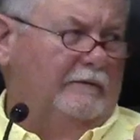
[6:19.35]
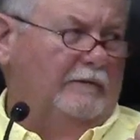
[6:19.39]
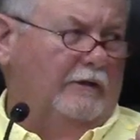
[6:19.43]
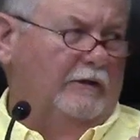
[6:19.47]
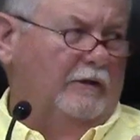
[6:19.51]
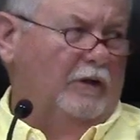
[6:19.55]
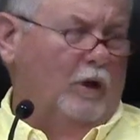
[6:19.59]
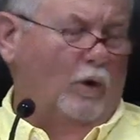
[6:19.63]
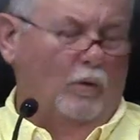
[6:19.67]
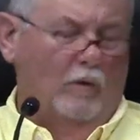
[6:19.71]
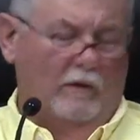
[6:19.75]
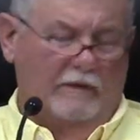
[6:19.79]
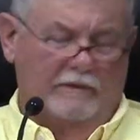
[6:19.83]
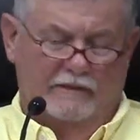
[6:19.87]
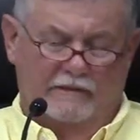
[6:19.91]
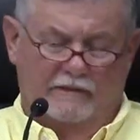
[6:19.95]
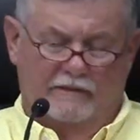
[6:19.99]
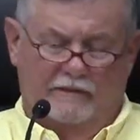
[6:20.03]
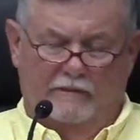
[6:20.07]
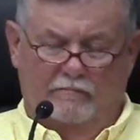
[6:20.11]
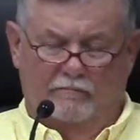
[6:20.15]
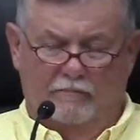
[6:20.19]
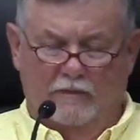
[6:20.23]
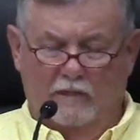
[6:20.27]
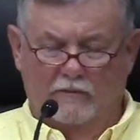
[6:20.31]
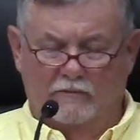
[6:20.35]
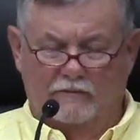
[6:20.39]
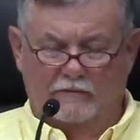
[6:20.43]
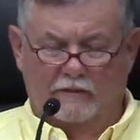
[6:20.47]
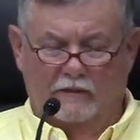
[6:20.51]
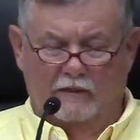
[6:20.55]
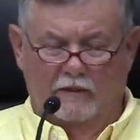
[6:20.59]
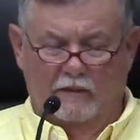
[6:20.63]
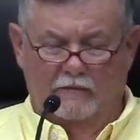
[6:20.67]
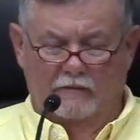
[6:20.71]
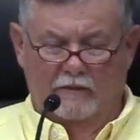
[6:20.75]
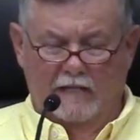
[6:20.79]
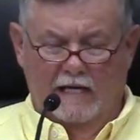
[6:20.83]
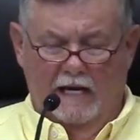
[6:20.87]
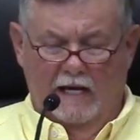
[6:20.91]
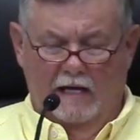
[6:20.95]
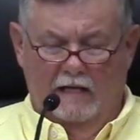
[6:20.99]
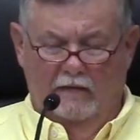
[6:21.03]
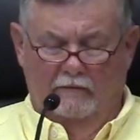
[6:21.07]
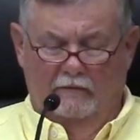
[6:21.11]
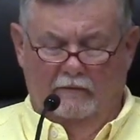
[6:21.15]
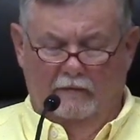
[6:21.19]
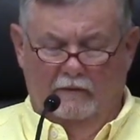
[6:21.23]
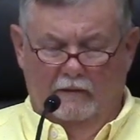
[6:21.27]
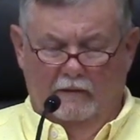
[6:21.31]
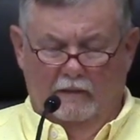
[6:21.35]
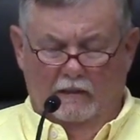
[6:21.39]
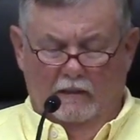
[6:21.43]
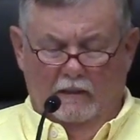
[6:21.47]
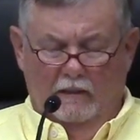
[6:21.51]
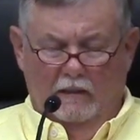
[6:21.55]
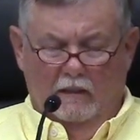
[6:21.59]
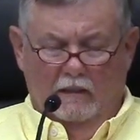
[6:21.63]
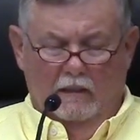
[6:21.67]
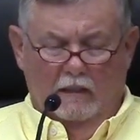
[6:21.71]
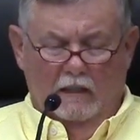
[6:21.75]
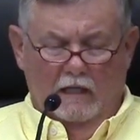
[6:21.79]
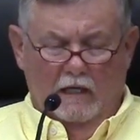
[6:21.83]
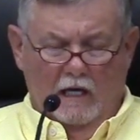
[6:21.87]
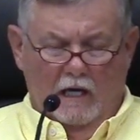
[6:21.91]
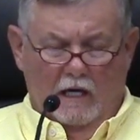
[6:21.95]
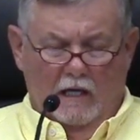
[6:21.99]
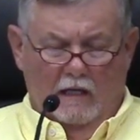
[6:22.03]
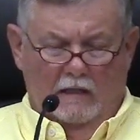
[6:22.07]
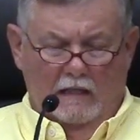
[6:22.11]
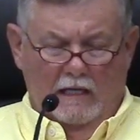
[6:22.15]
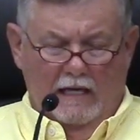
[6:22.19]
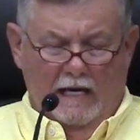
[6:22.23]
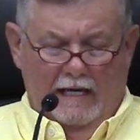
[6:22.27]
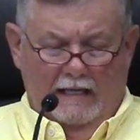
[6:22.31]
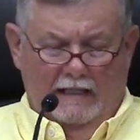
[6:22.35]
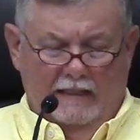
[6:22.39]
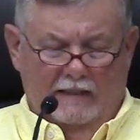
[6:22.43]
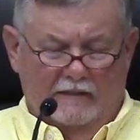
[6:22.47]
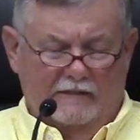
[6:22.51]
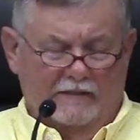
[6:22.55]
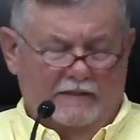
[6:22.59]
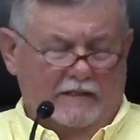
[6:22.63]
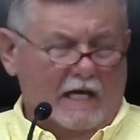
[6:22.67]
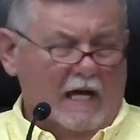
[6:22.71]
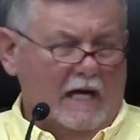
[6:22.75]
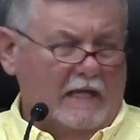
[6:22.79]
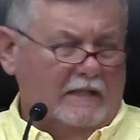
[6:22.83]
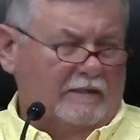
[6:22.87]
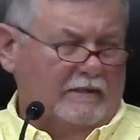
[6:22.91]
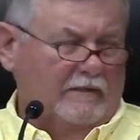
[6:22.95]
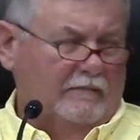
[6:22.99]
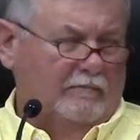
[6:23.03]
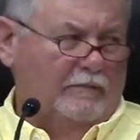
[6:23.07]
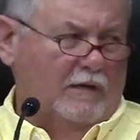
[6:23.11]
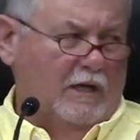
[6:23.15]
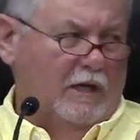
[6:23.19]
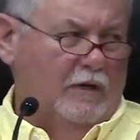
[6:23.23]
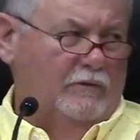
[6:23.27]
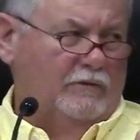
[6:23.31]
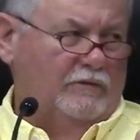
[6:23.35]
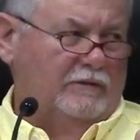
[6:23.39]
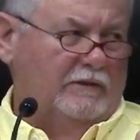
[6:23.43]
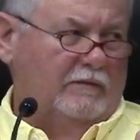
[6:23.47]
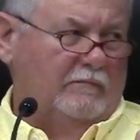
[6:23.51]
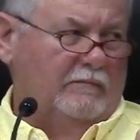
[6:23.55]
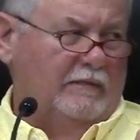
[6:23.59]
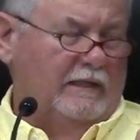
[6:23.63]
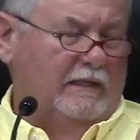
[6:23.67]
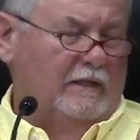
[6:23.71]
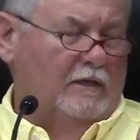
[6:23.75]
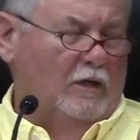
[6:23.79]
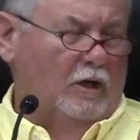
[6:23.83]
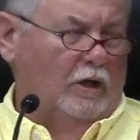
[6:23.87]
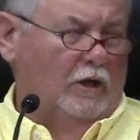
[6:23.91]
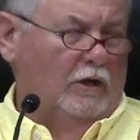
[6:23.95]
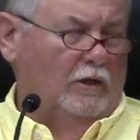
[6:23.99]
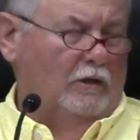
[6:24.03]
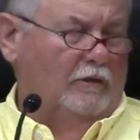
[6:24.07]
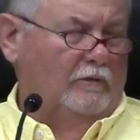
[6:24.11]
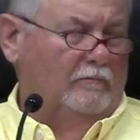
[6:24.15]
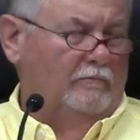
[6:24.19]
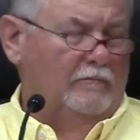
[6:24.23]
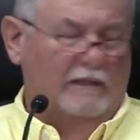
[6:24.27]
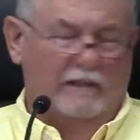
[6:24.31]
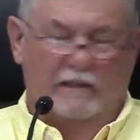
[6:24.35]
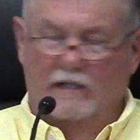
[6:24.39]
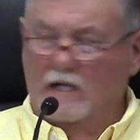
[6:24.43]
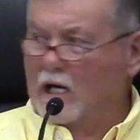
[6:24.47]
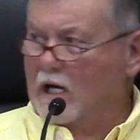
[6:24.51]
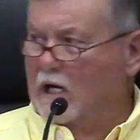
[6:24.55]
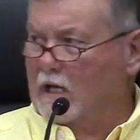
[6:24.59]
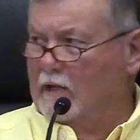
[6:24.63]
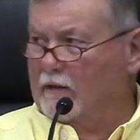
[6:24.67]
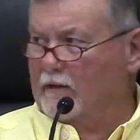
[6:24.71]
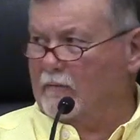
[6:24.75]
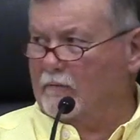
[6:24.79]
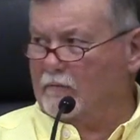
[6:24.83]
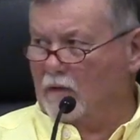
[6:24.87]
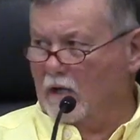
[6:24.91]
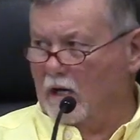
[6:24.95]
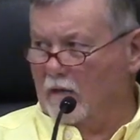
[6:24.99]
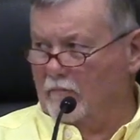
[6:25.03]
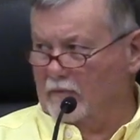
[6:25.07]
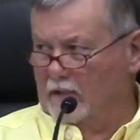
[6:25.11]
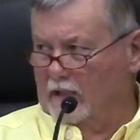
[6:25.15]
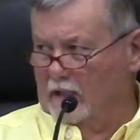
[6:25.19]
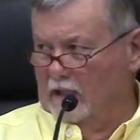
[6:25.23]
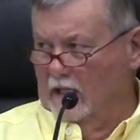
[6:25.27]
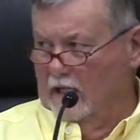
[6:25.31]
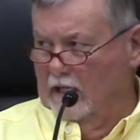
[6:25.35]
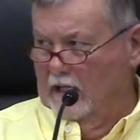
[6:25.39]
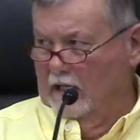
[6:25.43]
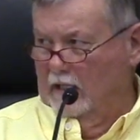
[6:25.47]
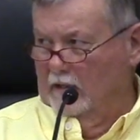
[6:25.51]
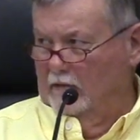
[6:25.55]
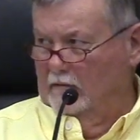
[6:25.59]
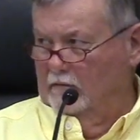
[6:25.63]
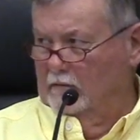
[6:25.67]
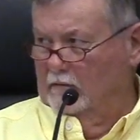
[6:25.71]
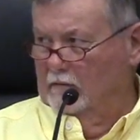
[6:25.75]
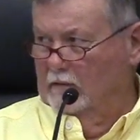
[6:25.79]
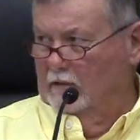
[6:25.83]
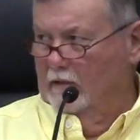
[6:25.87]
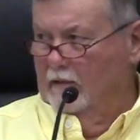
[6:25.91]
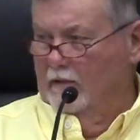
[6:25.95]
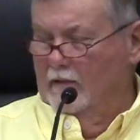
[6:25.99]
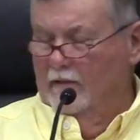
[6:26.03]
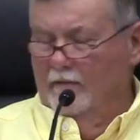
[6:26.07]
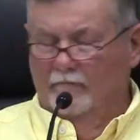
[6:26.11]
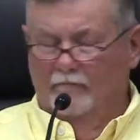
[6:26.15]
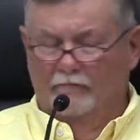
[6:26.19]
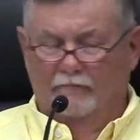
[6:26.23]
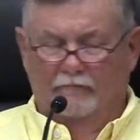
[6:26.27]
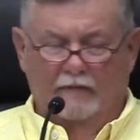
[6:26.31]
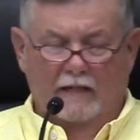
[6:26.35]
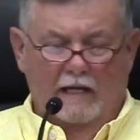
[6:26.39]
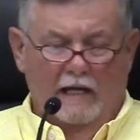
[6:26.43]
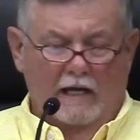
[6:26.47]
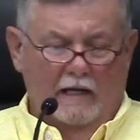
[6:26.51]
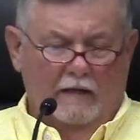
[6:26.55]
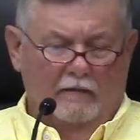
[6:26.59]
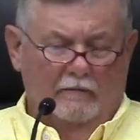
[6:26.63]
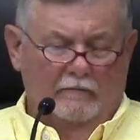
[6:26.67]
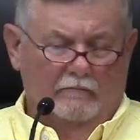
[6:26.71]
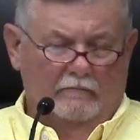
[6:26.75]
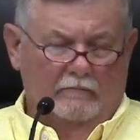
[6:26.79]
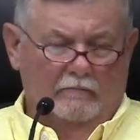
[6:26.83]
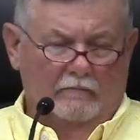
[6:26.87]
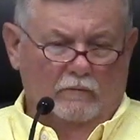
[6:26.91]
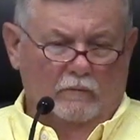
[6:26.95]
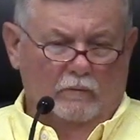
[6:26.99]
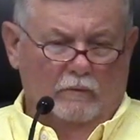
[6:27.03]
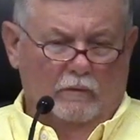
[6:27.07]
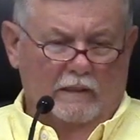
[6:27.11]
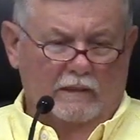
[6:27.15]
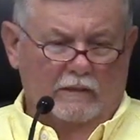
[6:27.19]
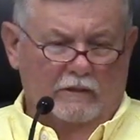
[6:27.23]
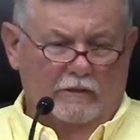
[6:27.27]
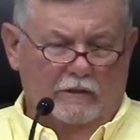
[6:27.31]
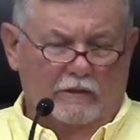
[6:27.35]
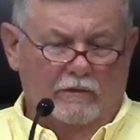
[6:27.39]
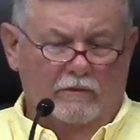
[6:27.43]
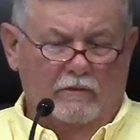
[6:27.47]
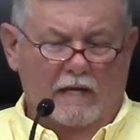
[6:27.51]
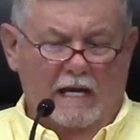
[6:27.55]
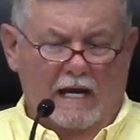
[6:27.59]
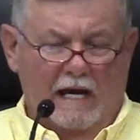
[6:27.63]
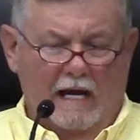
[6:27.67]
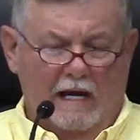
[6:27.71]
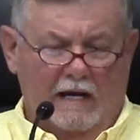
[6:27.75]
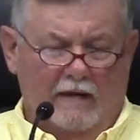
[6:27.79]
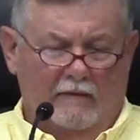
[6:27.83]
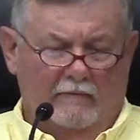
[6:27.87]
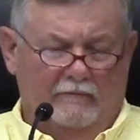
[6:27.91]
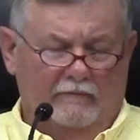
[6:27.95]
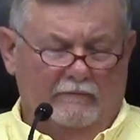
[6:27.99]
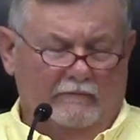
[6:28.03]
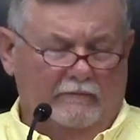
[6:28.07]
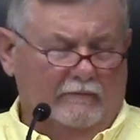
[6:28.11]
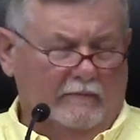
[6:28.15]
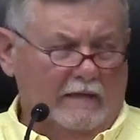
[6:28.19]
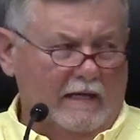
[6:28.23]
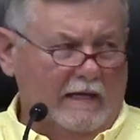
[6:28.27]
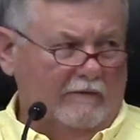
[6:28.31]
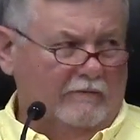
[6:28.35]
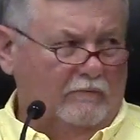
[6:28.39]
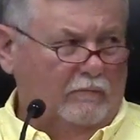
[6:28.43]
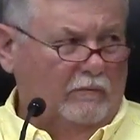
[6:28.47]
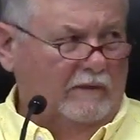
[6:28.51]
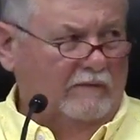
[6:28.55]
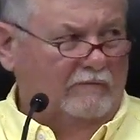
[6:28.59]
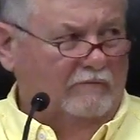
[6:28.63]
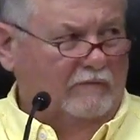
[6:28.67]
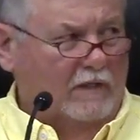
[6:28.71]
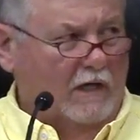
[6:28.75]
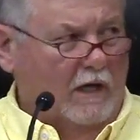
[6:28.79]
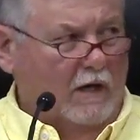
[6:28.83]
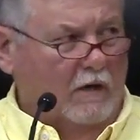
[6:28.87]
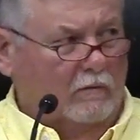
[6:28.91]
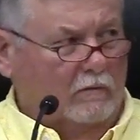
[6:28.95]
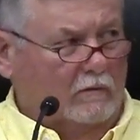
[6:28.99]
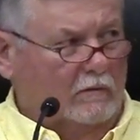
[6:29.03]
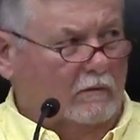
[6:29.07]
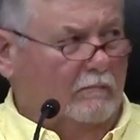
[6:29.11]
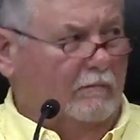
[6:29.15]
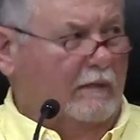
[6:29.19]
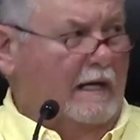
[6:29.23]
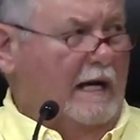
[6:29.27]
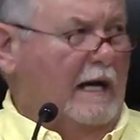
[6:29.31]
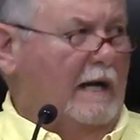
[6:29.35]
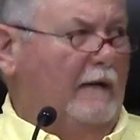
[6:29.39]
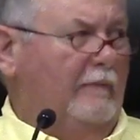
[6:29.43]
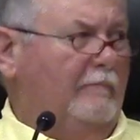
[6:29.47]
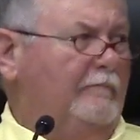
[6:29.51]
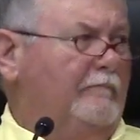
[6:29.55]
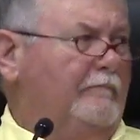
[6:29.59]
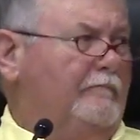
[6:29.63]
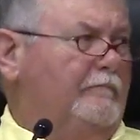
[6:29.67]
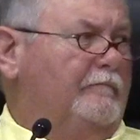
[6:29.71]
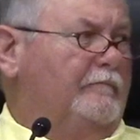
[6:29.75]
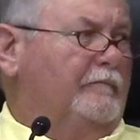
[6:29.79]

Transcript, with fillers: the noise is supposed to go down, uh, and it's not supposed to be heard beyond the property line. Now we do have, as we've talked about